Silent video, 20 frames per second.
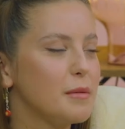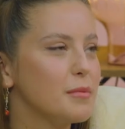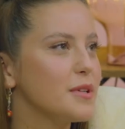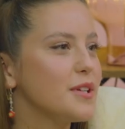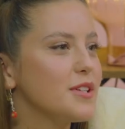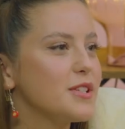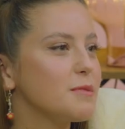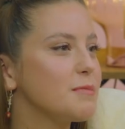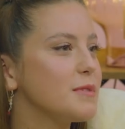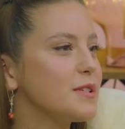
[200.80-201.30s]

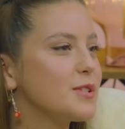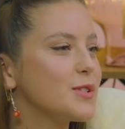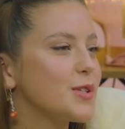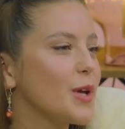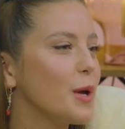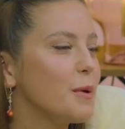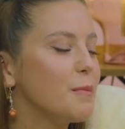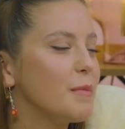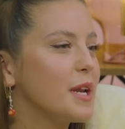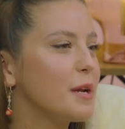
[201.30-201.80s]
People used to be
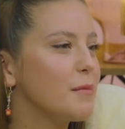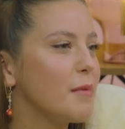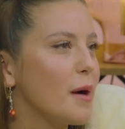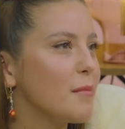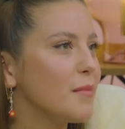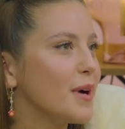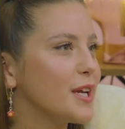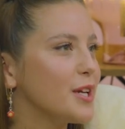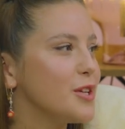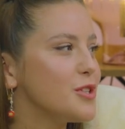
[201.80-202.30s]
so mean
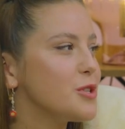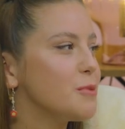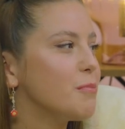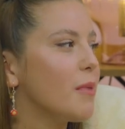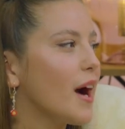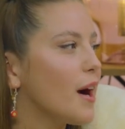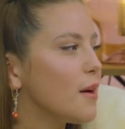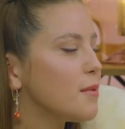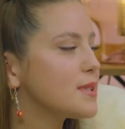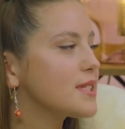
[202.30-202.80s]
about my
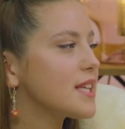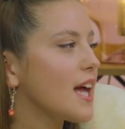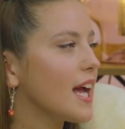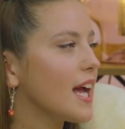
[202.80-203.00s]
YouTube, but I was